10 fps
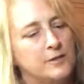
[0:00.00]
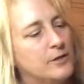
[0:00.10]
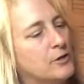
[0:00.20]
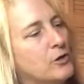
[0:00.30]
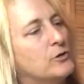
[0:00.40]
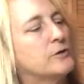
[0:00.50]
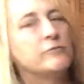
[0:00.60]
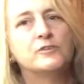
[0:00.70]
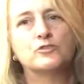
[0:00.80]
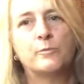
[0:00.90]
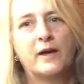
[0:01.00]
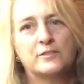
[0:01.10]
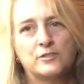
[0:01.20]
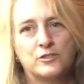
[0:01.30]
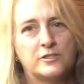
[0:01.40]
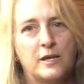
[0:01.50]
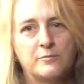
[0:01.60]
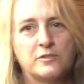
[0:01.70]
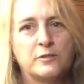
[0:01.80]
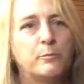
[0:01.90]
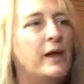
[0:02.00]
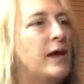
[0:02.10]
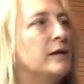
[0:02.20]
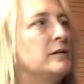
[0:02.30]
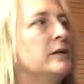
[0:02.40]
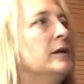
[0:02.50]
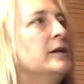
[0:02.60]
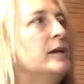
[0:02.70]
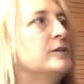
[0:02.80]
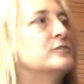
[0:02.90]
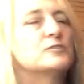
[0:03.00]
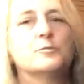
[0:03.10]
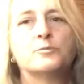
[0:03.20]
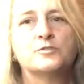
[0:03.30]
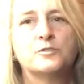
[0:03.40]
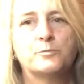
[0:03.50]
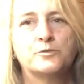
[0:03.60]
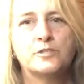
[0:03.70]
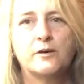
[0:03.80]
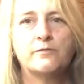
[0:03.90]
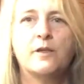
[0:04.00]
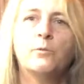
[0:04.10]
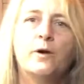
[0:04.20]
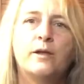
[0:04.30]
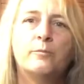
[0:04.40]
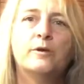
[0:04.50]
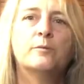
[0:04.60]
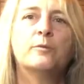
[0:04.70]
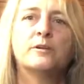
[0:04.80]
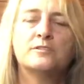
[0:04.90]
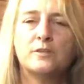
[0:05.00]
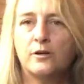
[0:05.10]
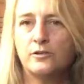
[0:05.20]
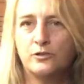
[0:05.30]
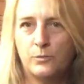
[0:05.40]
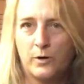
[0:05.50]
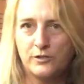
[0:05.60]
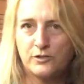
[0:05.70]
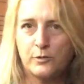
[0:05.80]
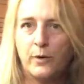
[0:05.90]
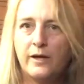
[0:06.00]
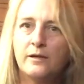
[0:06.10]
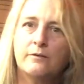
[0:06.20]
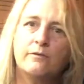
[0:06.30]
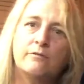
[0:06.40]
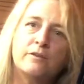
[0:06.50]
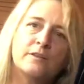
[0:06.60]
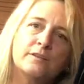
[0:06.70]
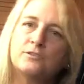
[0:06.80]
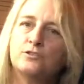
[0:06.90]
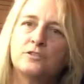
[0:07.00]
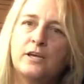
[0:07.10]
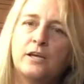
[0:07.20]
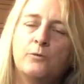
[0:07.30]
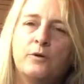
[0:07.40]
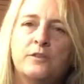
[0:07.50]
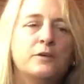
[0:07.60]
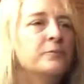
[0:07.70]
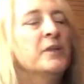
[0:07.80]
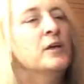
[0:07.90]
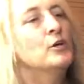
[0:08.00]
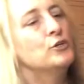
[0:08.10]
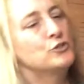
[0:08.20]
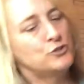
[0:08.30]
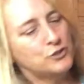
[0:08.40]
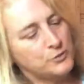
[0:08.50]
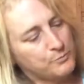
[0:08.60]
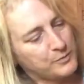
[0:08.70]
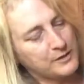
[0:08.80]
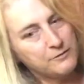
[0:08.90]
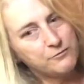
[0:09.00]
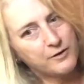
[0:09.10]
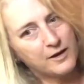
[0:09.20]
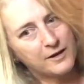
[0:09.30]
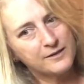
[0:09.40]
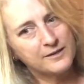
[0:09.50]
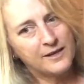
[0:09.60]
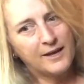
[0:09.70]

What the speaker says: Akona Adventure bags are just absolutely padded and super tough. They weigh a bit, but as long as you watch the weight of everything that you're taking with you, should be fine.